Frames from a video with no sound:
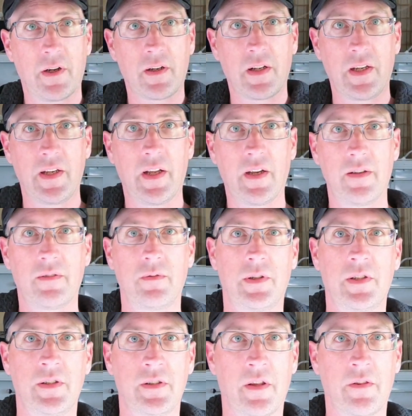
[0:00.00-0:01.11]
Rock Leader,
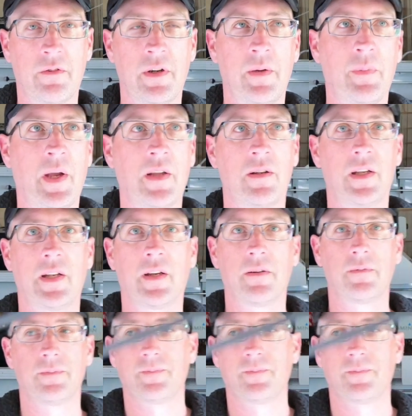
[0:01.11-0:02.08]
which is a three pound leader.